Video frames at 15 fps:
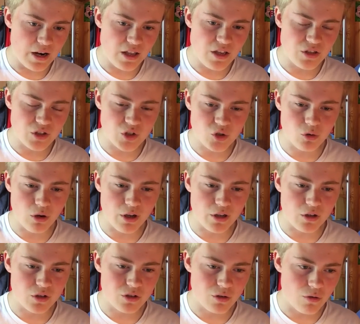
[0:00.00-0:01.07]
and he's a
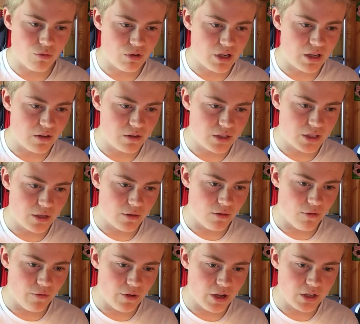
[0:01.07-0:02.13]
striker, so I don't really see how
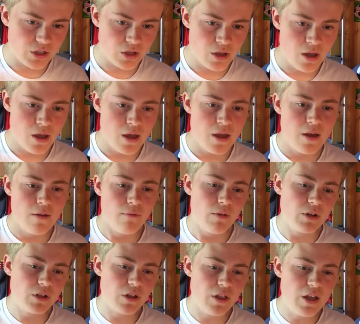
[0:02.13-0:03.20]
it affects.
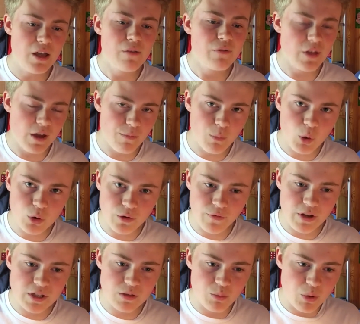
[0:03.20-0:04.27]
But I think if they have more
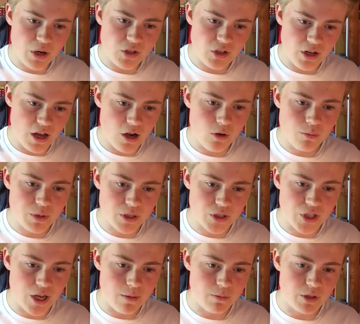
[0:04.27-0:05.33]
defensive pressure, it helps this
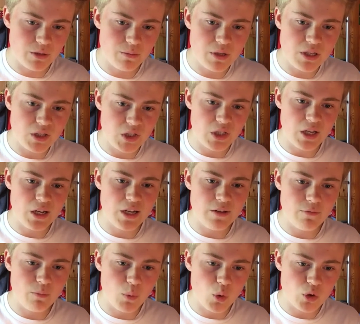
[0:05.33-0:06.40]
game because it means they
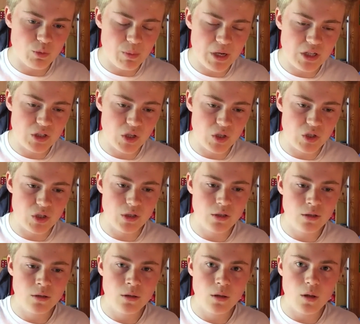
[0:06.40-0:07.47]
leave more spaces
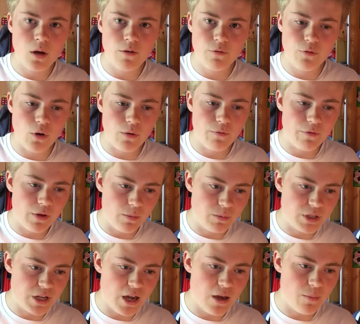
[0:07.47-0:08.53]
up front for him
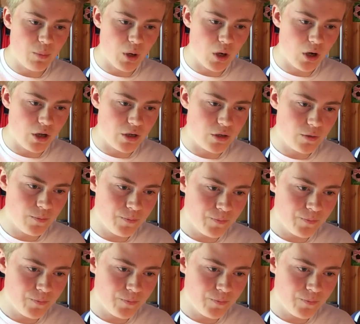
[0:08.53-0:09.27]
to get in behind.